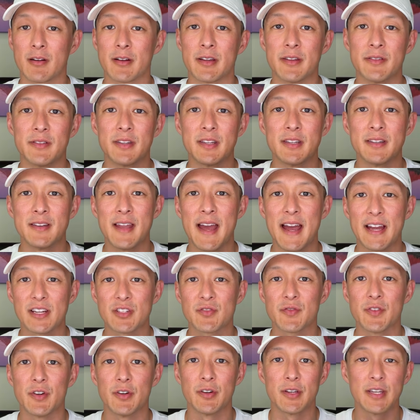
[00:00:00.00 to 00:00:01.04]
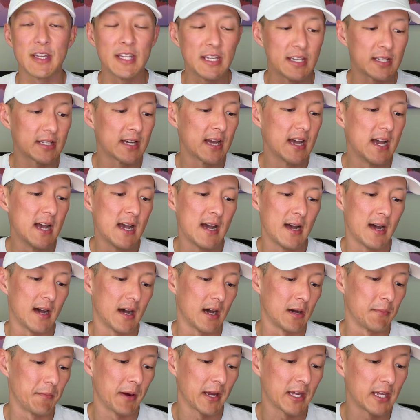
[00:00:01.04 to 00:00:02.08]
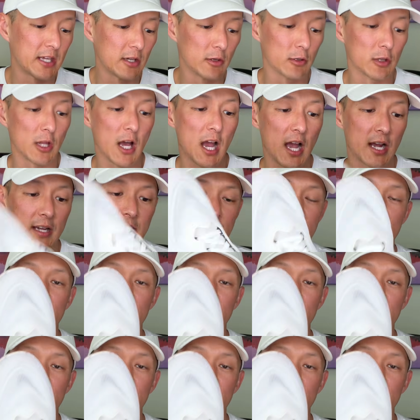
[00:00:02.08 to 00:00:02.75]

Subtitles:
in the Nashville heat. My heel lock in